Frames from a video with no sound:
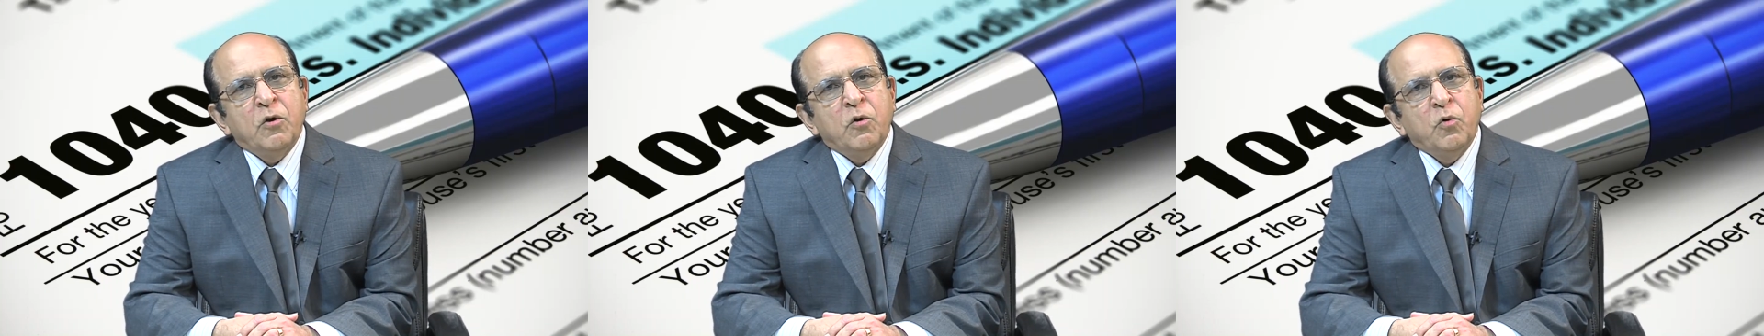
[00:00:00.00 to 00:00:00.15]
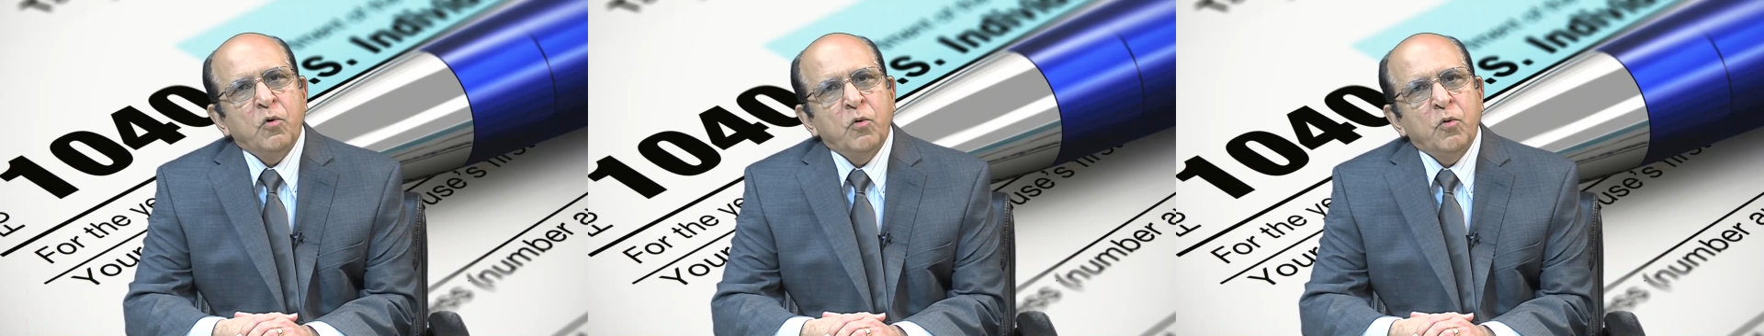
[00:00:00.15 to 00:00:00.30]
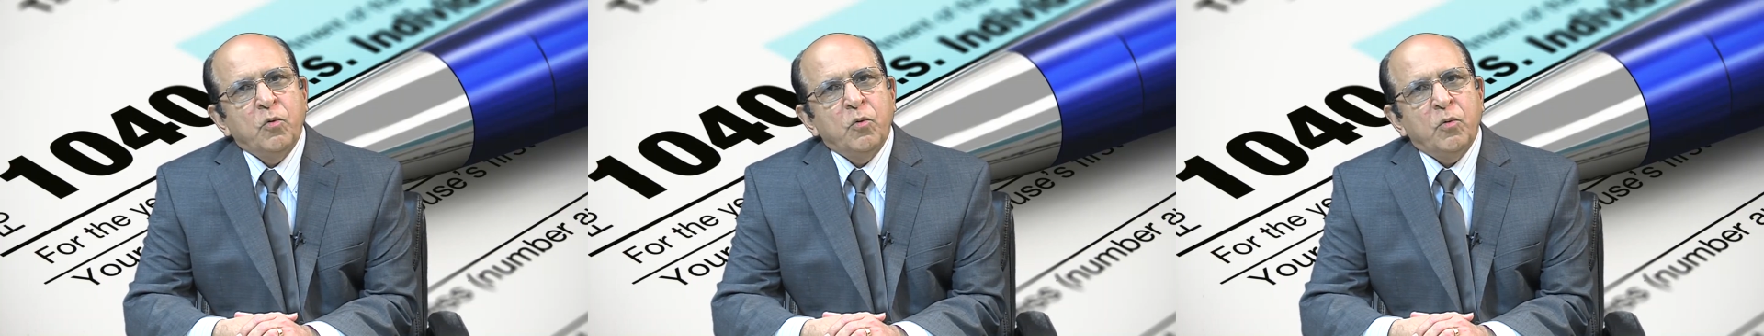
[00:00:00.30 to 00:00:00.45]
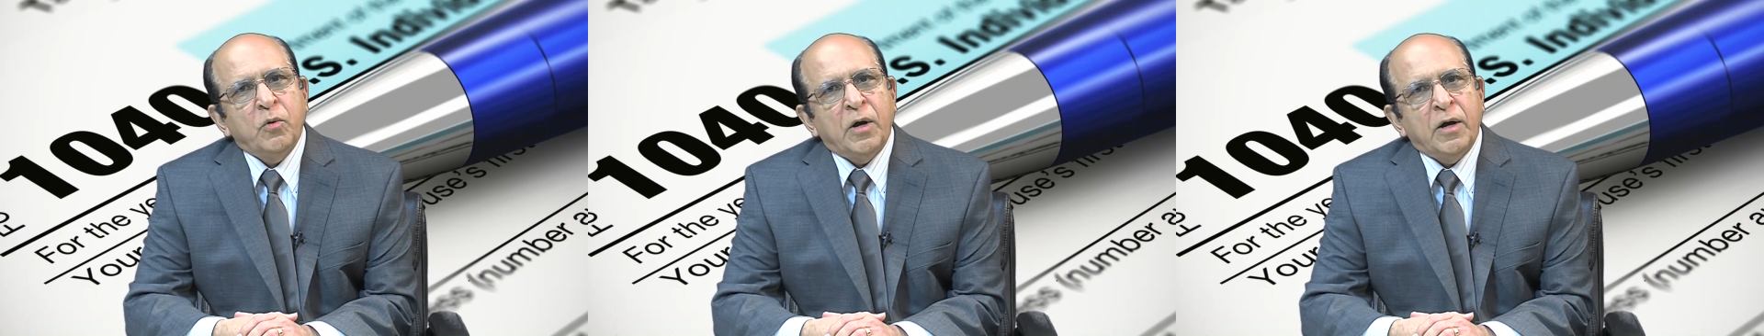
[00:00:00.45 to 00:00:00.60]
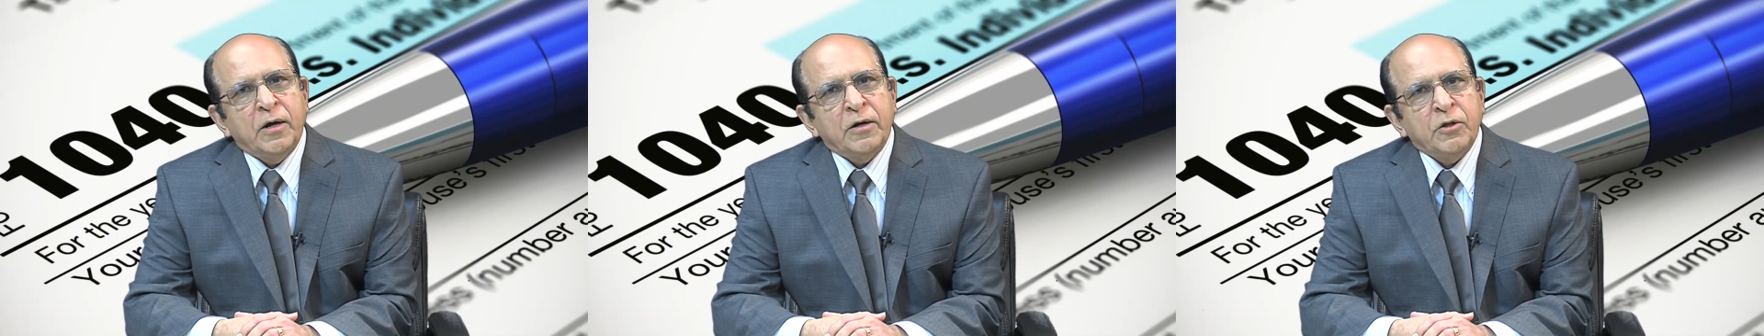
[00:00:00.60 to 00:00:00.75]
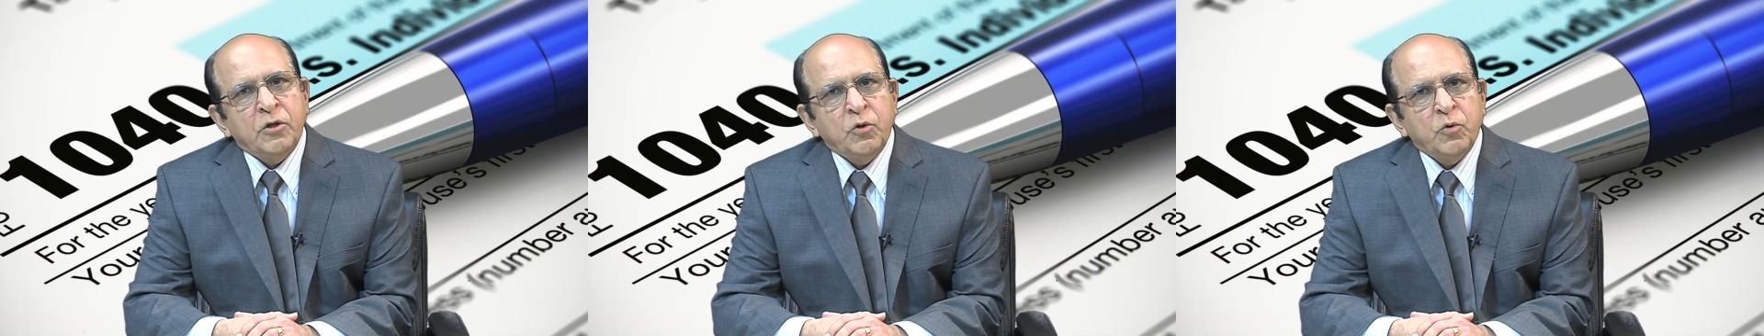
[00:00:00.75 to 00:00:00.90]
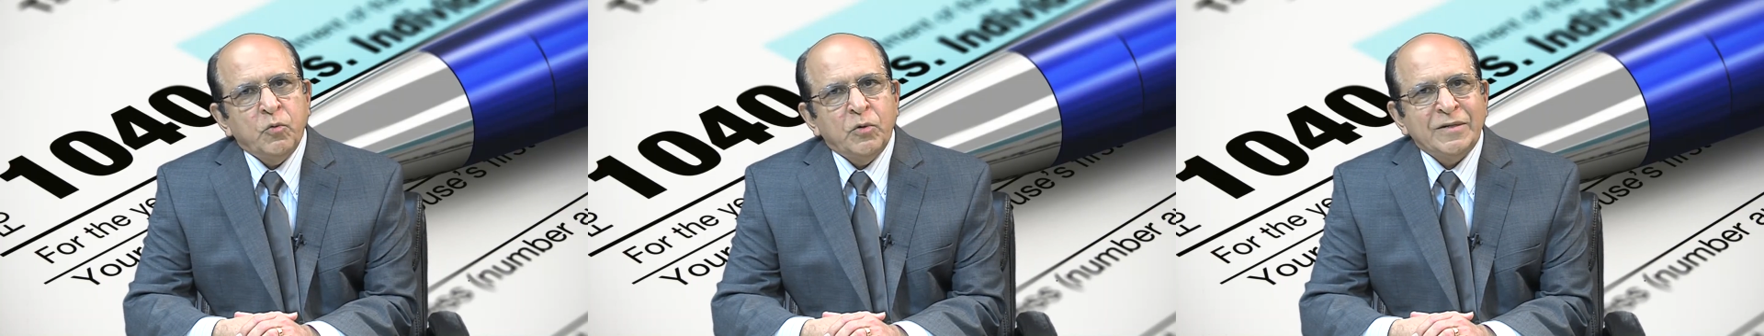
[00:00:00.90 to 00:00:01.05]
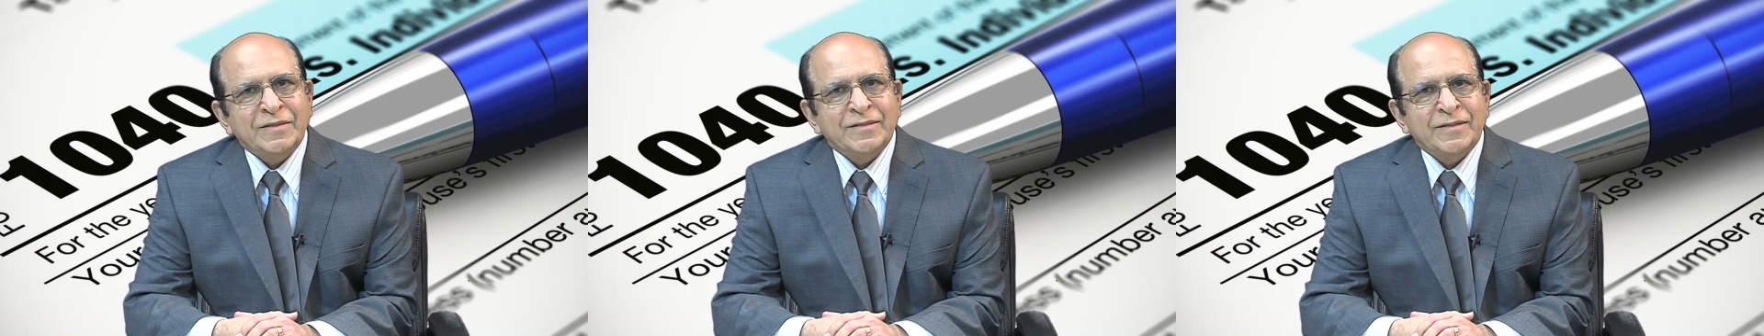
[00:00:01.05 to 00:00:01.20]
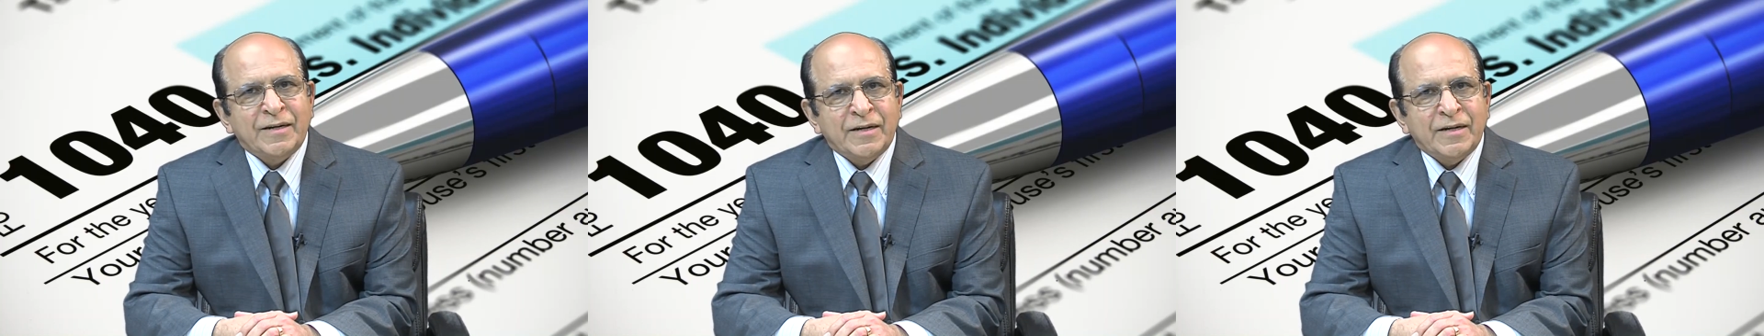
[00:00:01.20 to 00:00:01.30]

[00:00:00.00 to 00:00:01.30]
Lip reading: who are US